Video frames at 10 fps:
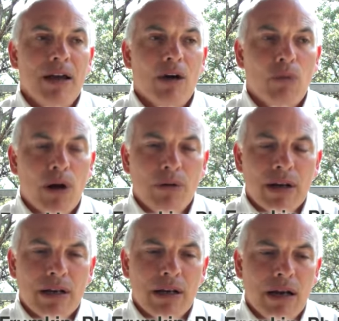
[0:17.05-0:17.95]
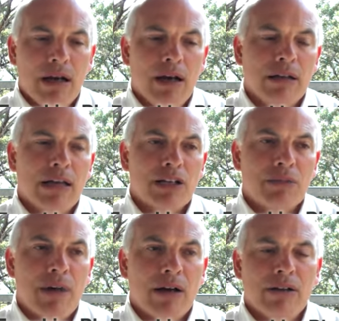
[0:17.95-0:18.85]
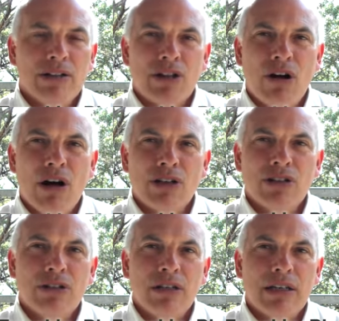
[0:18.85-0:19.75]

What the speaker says: A well-written logic model is causal.